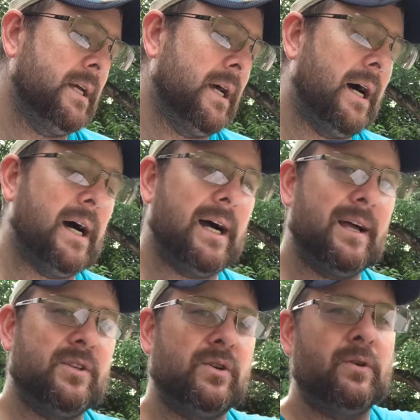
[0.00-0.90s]

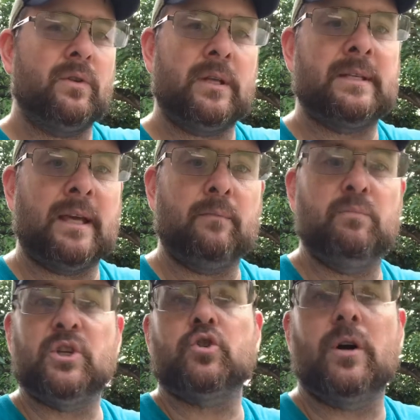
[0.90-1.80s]
So saying, be
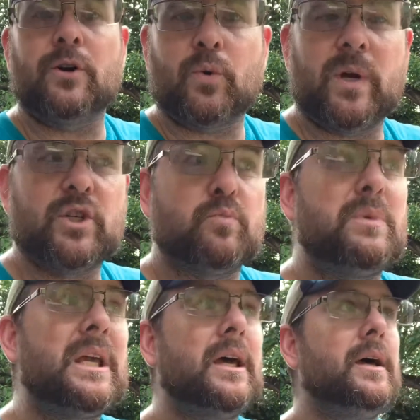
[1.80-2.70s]
strong, courageous,
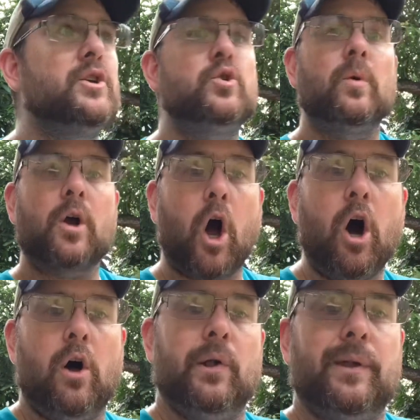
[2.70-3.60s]
because you are
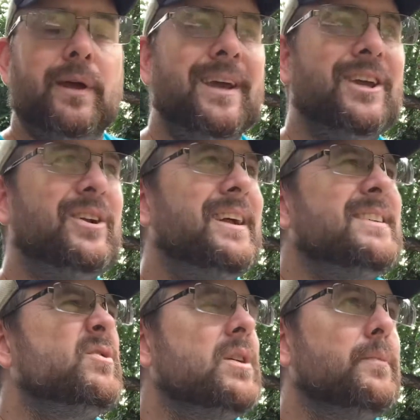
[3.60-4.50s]
called. As I
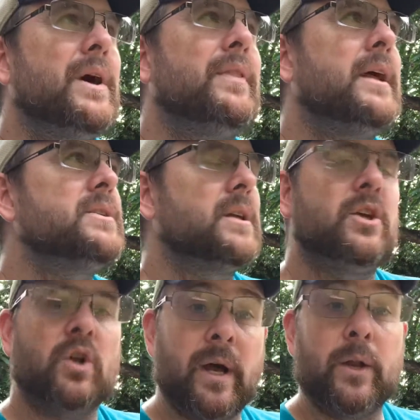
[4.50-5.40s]
was saying about that, I was like,
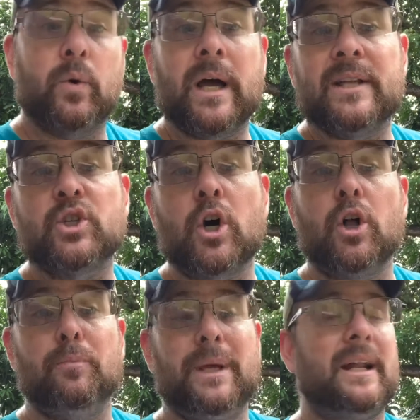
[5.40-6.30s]
I know God's
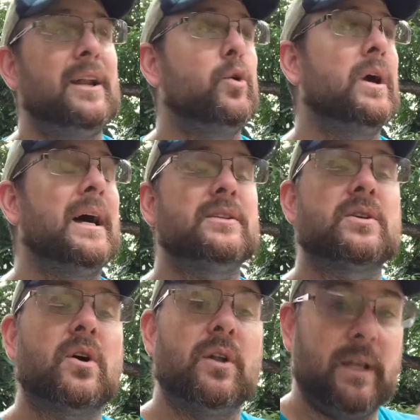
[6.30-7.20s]
called me, and I know God's
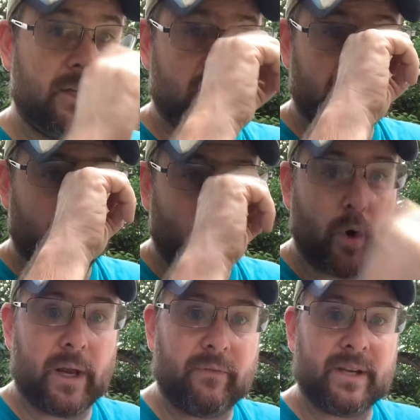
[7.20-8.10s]
called each and every
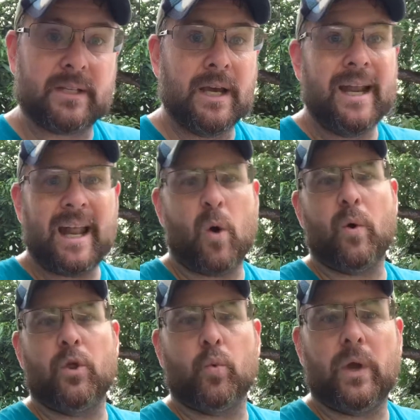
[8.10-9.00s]
one of us. Now,
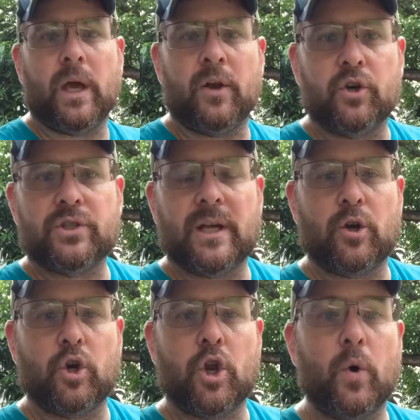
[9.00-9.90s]
whether we understand
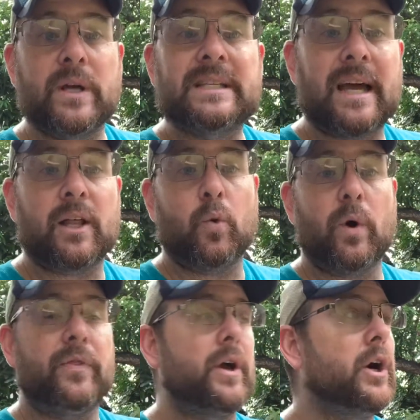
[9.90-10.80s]
or know exactly
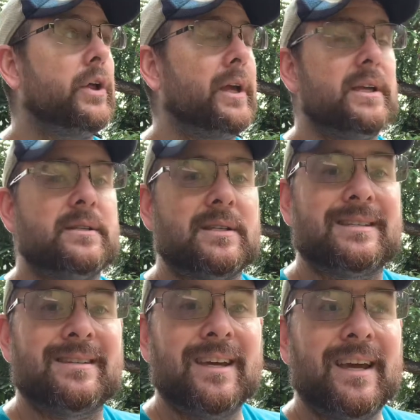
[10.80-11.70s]
what that calling
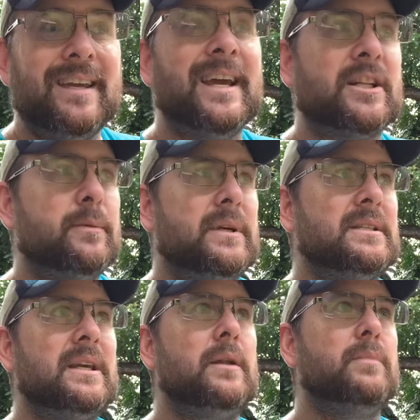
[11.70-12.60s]
is yet to be
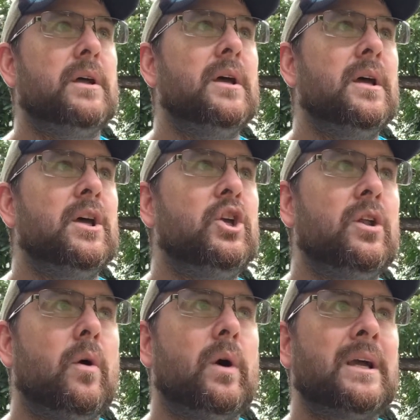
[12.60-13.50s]
seen, but
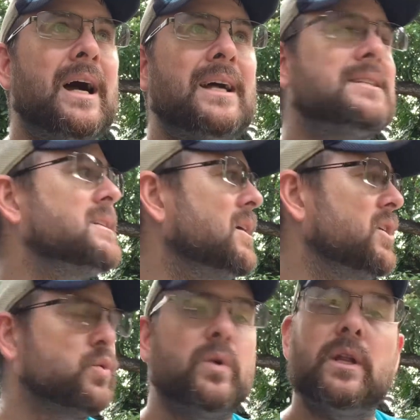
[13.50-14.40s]
what God's telling
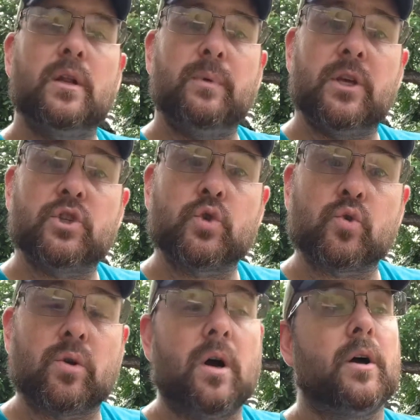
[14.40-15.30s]
us, we need to be
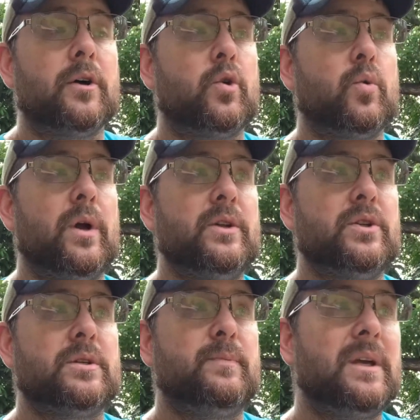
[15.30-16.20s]
strong and
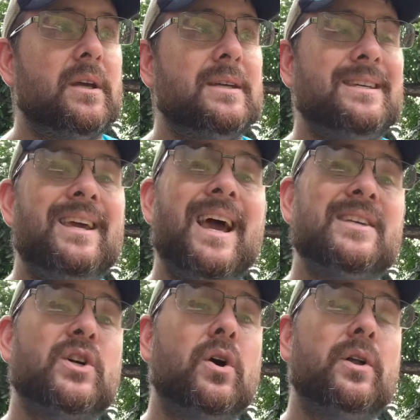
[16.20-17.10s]
courageous because he
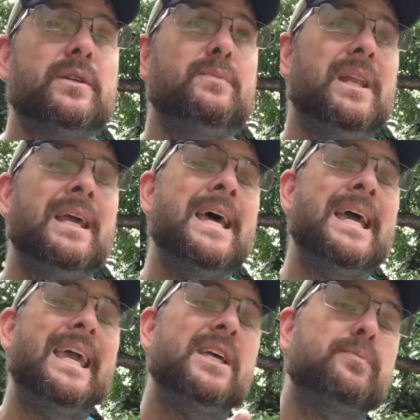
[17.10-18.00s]
has called us, meaning
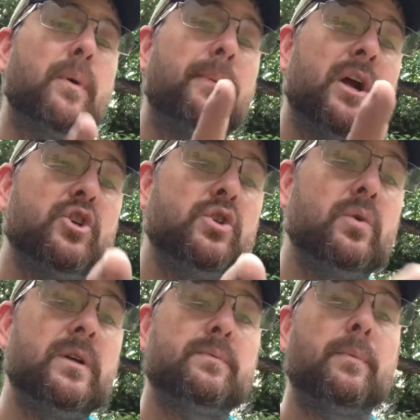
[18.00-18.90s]
he has prepared you,
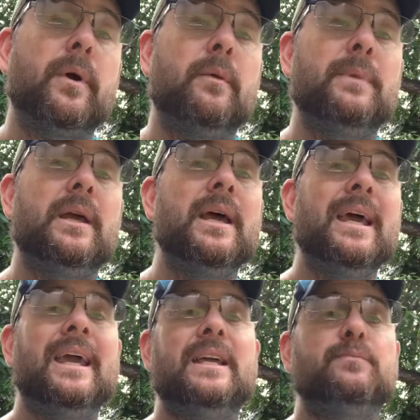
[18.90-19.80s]
he's prepared me,
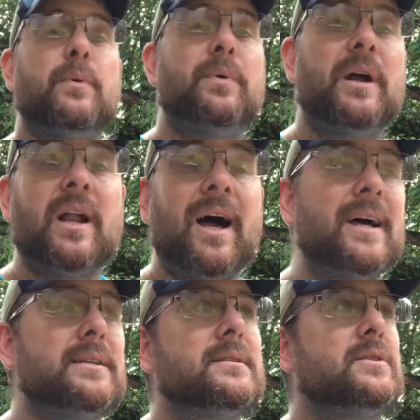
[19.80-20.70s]
he's prepared
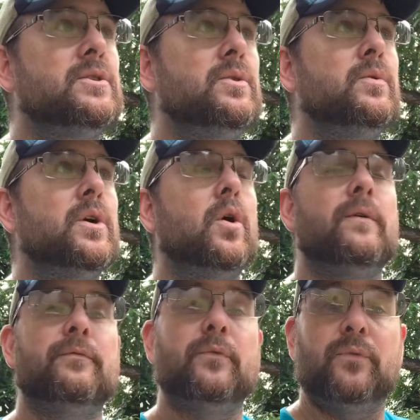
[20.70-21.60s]
us to go
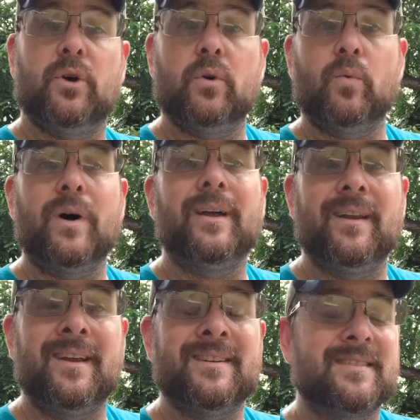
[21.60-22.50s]
and fulfill what it
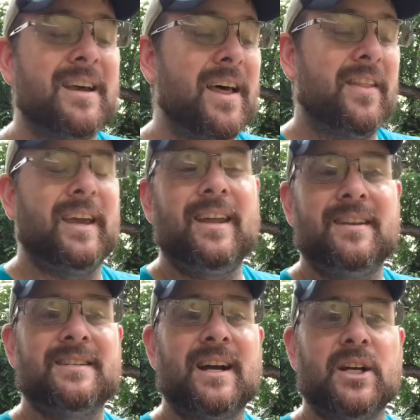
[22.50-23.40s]
is that he
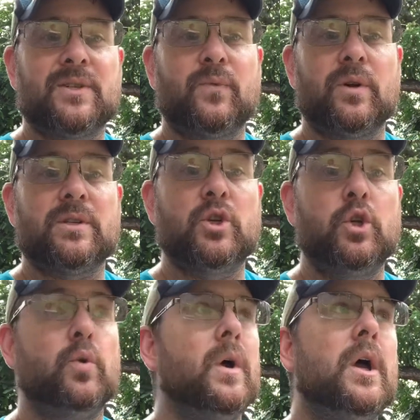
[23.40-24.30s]
desires for us to
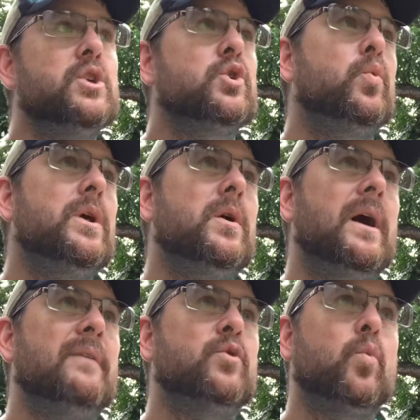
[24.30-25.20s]
do. So we don't
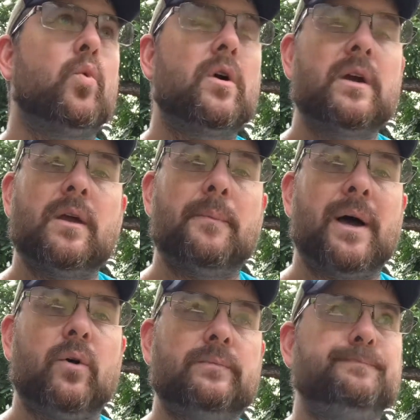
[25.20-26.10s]
have to worry about